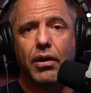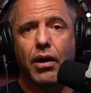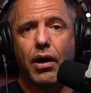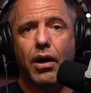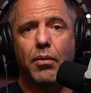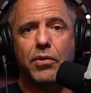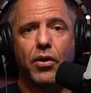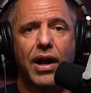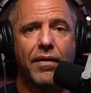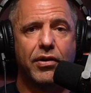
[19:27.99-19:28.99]

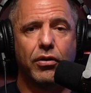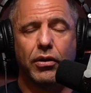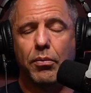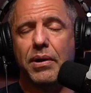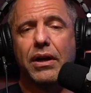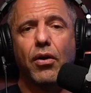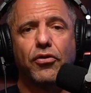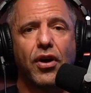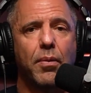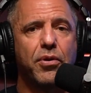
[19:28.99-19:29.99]
Your libido's
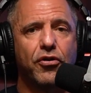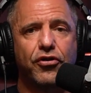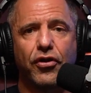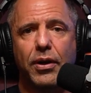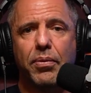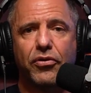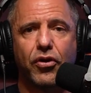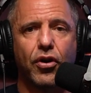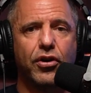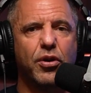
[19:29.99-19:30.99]
up, your sleep is
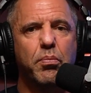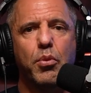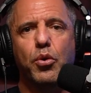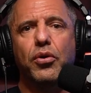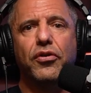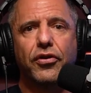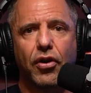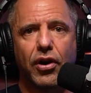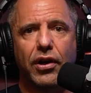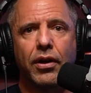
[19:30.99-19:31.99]
good, your mood is
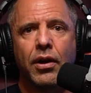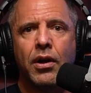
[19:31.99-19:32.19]
good,